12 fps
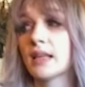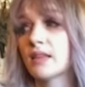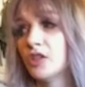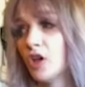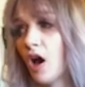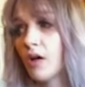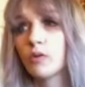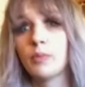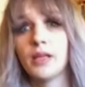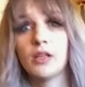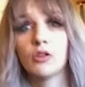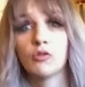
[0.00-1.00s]
Like the dog would
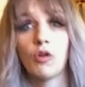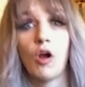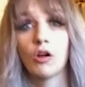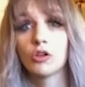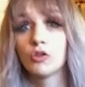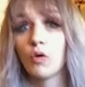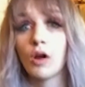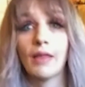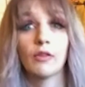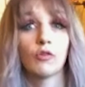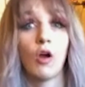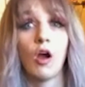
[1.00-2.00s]
be in the wrong door
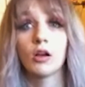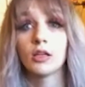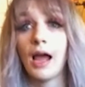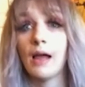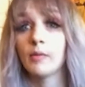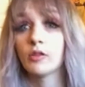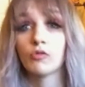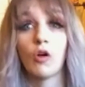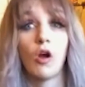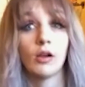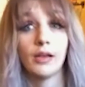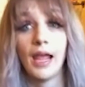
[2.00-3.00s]
at the wrong time of the
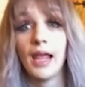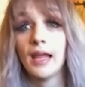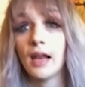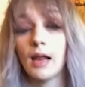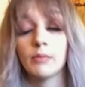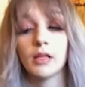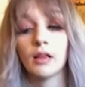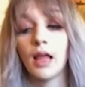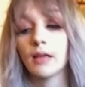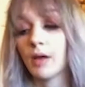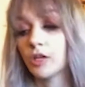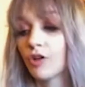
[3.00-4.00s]
wrong day. And I'd be
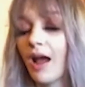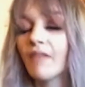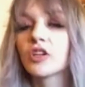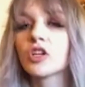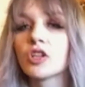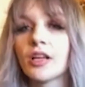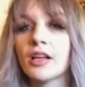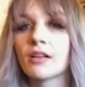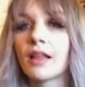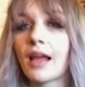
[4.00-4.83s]
like, my traffickers are here.